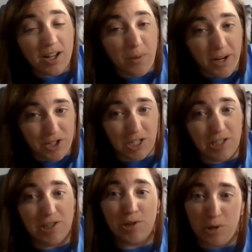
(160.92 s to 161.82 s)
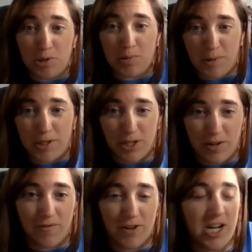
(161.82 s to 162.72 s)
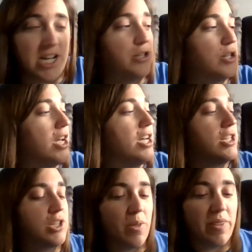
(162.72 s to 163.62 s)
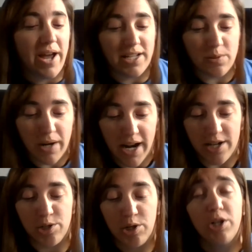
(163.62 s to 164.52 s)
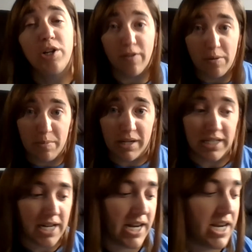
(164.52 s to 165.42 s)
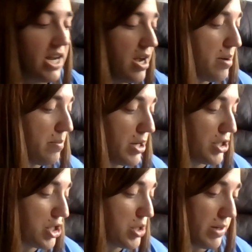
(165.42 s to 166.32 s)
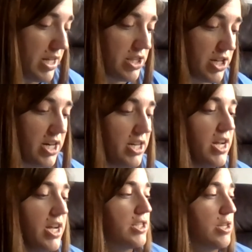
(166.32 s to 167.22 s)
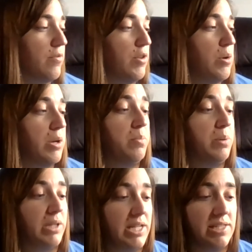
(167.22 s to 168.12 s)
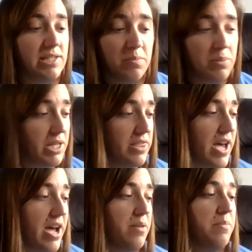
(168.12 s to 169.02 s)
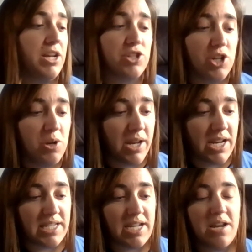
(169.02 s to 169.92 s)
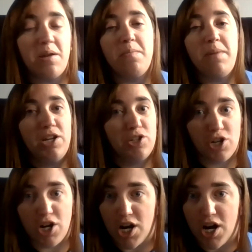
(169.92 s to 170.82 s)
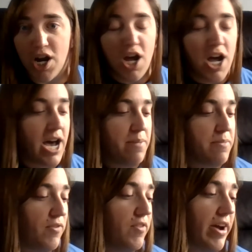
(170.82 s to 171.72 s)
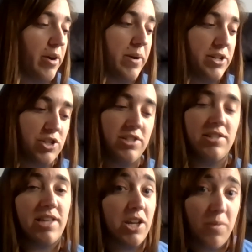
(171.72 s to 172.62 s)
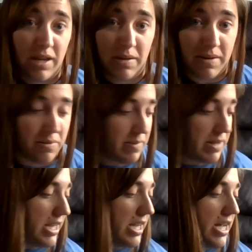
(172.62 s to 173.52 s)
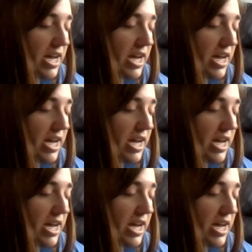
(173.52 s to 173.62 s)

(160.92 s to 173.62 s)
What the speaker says: questions, so use one term for each. So that's what I asked you to do for Monday, March 23rd. So if you could please complete that, make sure you get it done. Make sure if you've got questions that you email me,